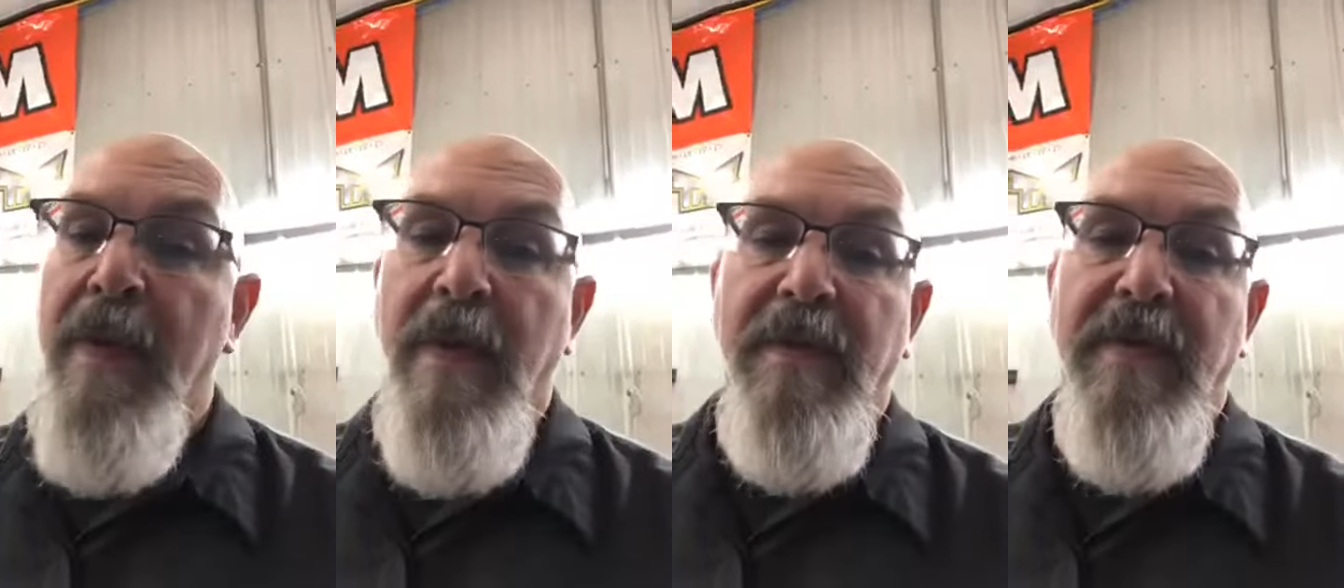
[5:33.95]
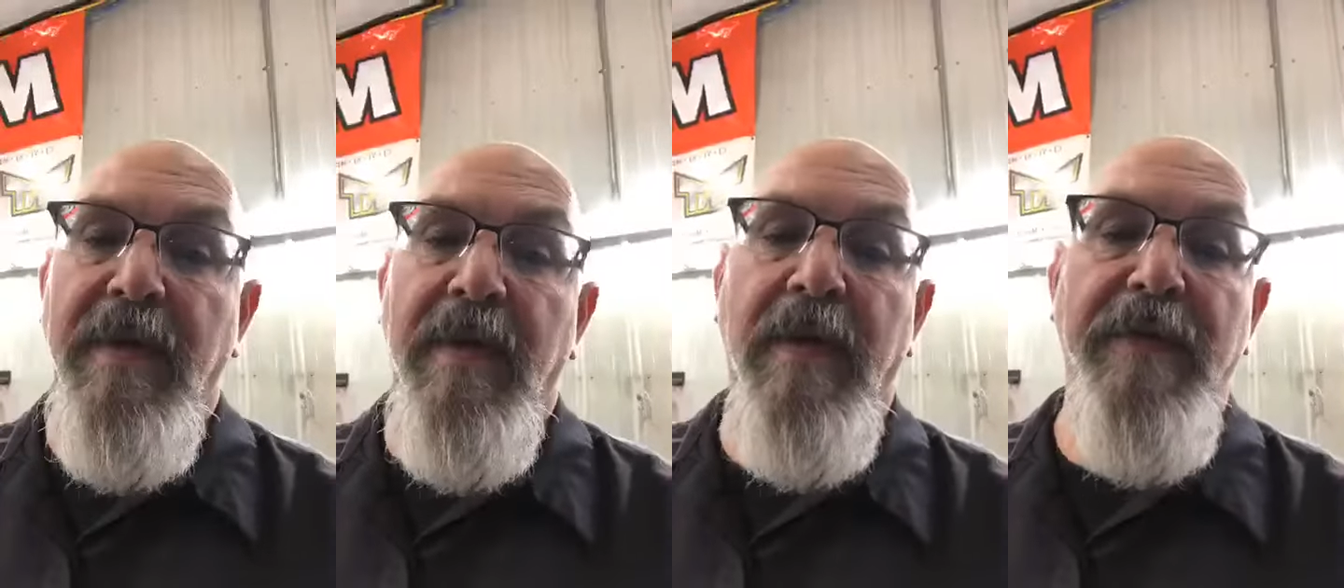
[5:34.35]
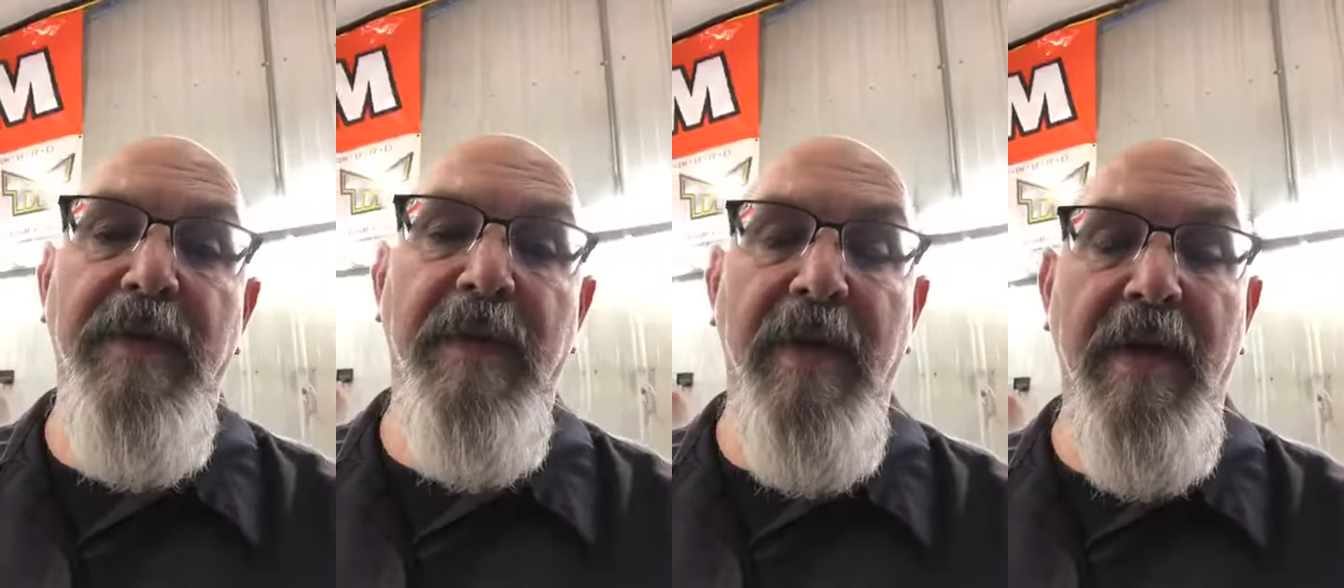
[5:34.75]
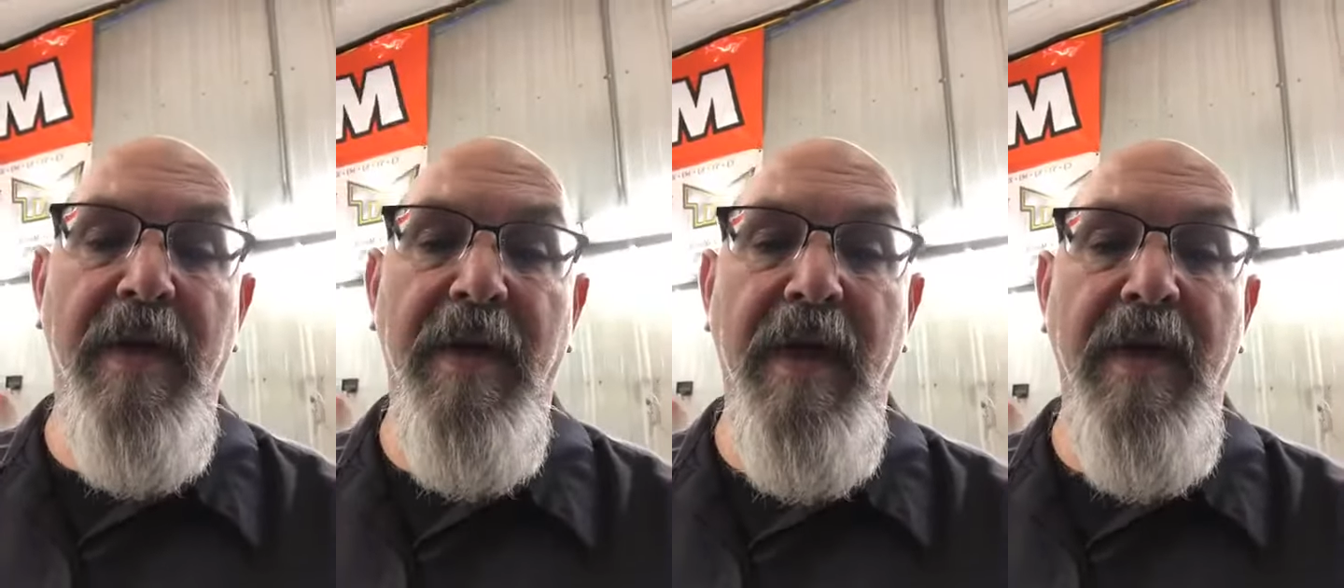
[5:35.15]
So if you're running
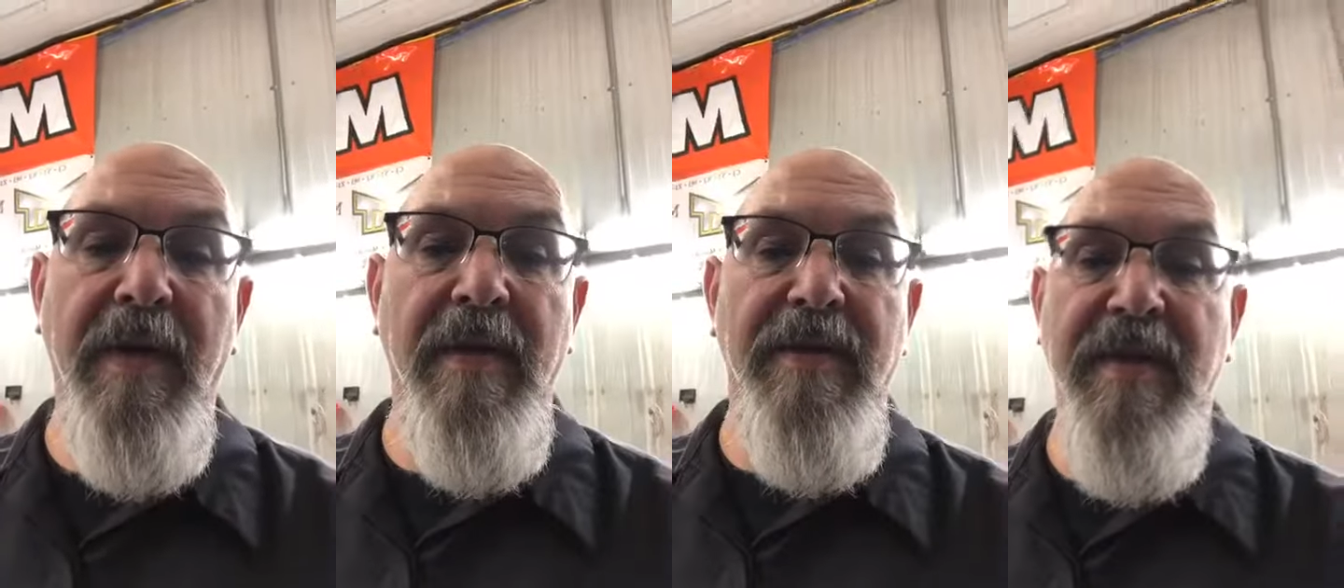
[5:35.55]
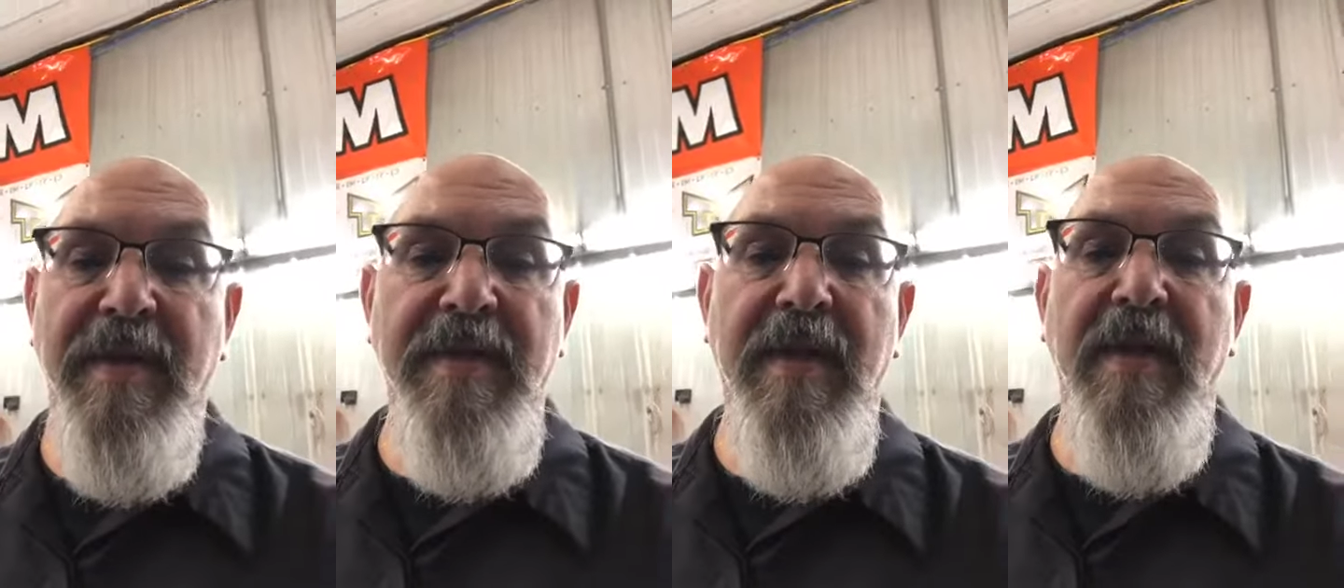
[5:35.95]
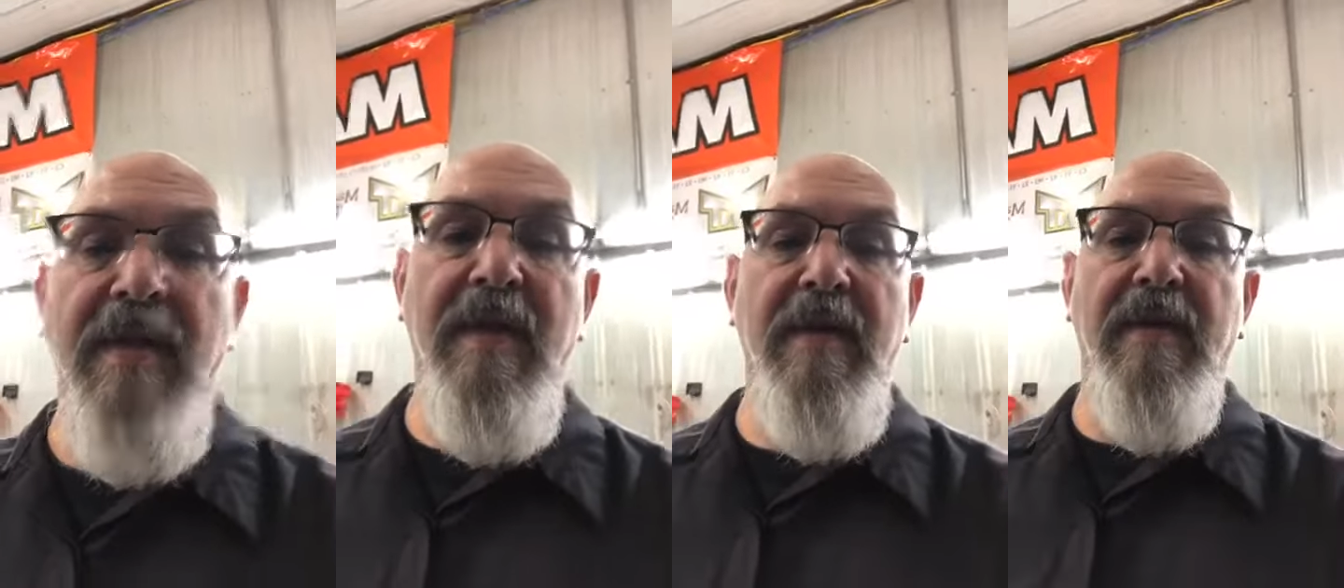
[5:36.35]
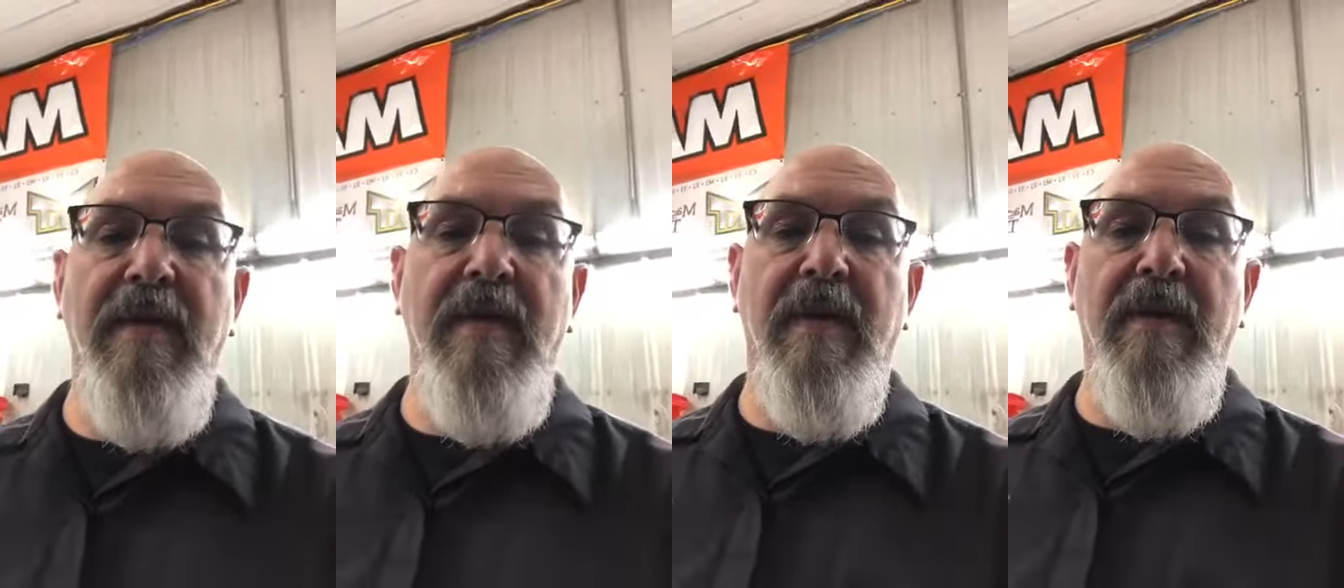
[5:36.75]
a Dana 60
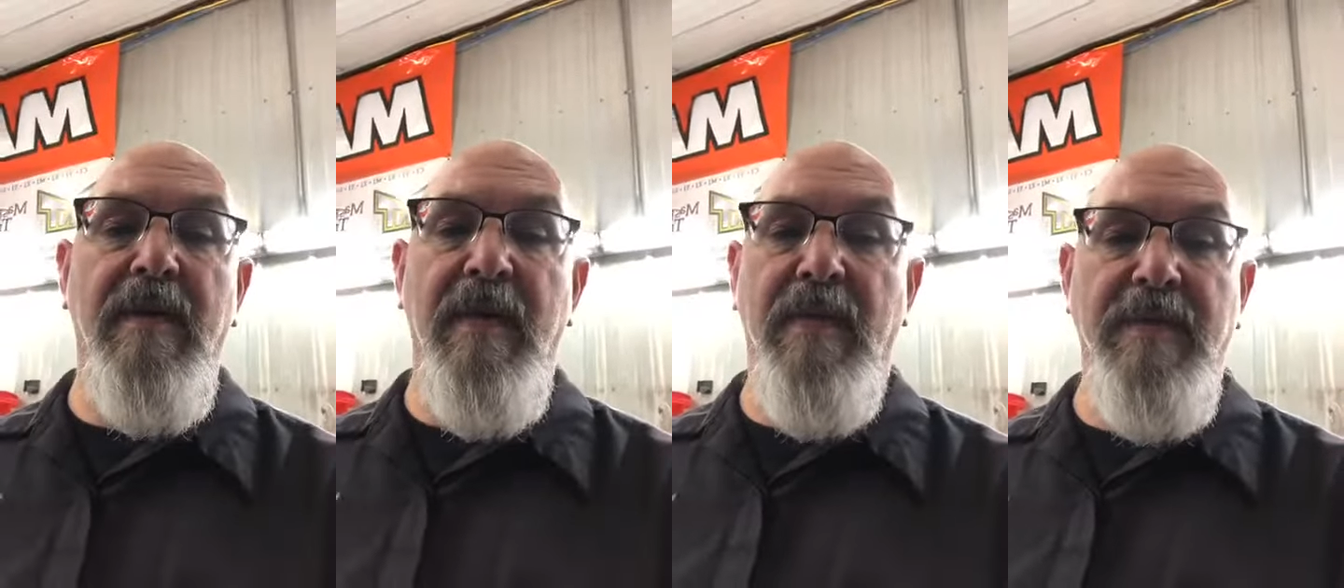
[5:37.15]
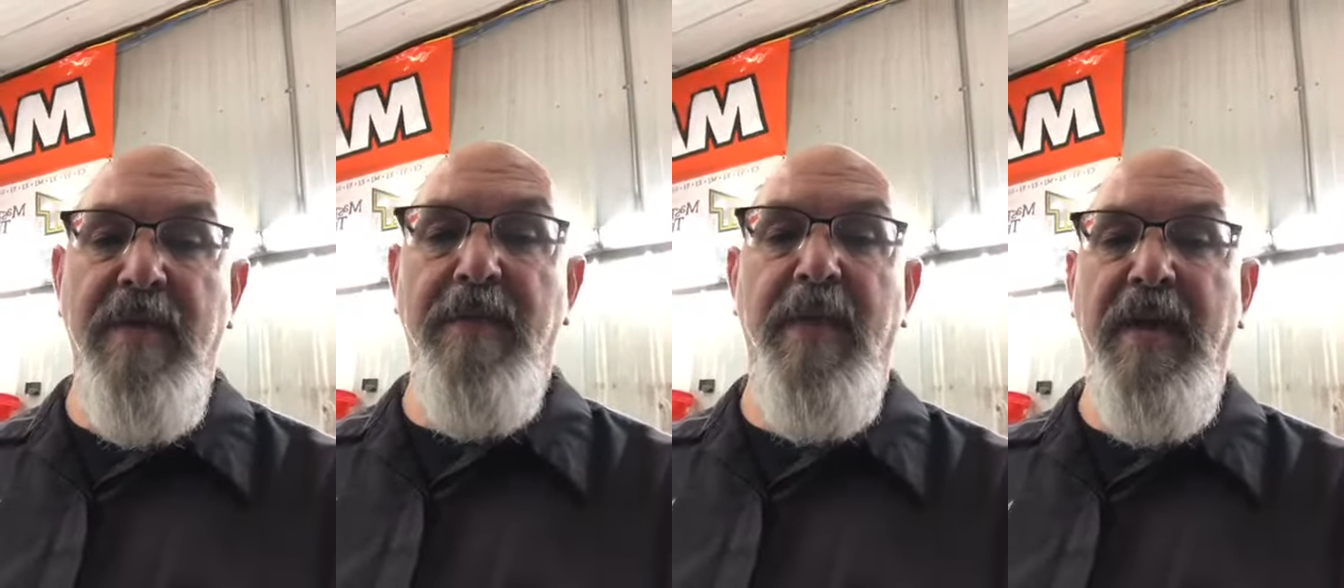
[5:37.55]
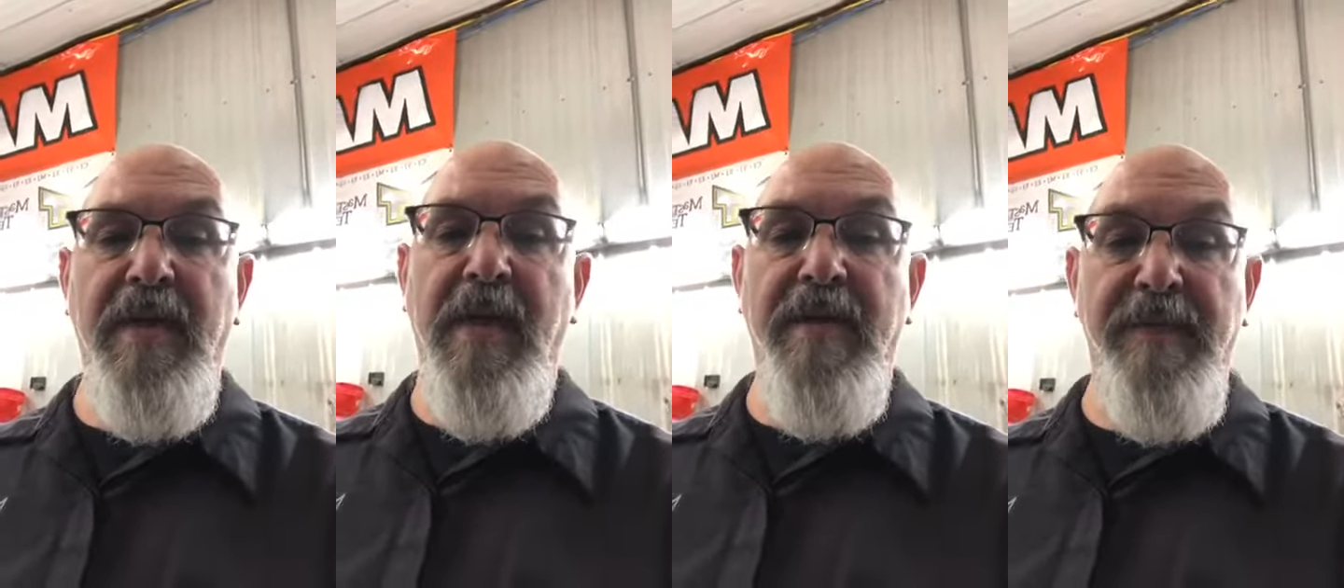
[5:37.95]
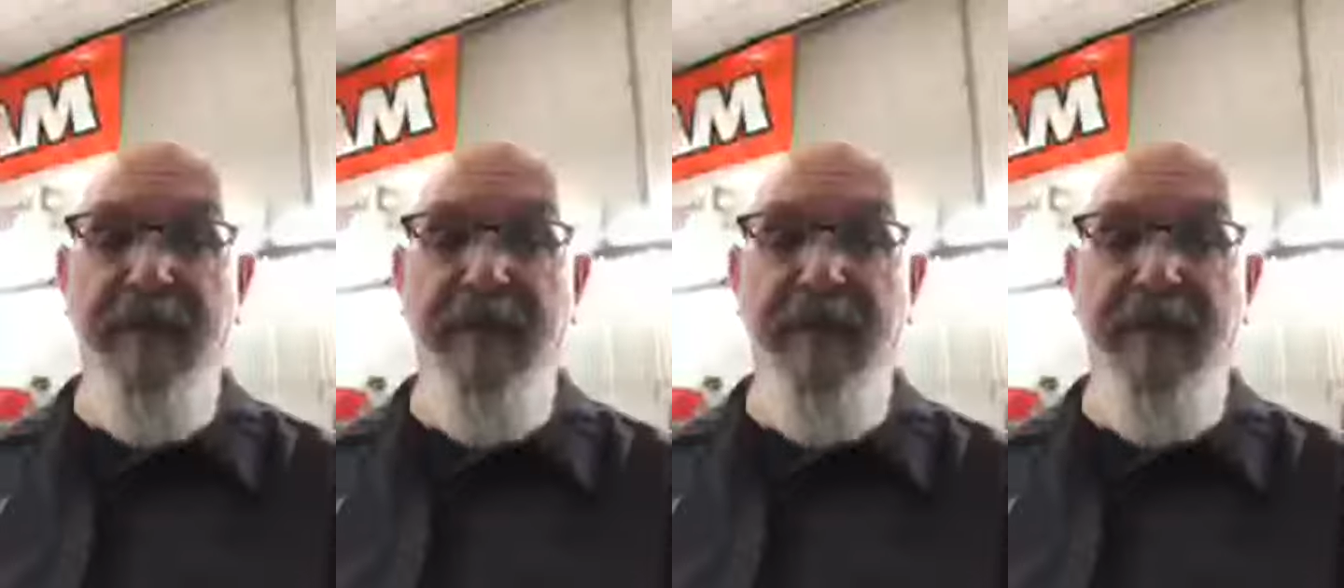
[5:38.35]
or, some big diff,